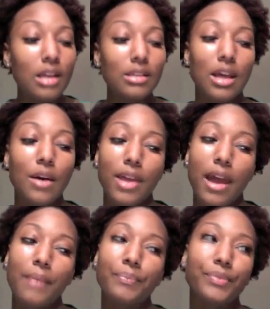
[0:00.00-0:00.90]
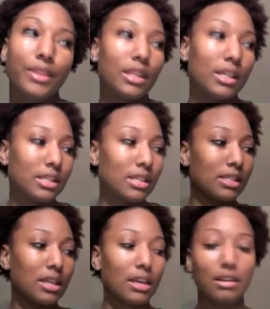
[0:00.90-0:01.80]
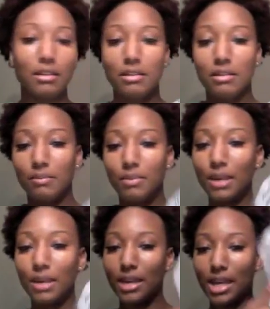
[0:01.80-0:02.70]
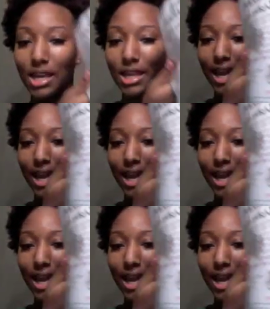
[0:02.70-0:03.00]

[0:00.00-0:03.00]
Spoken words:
So yeah, this is the PPE that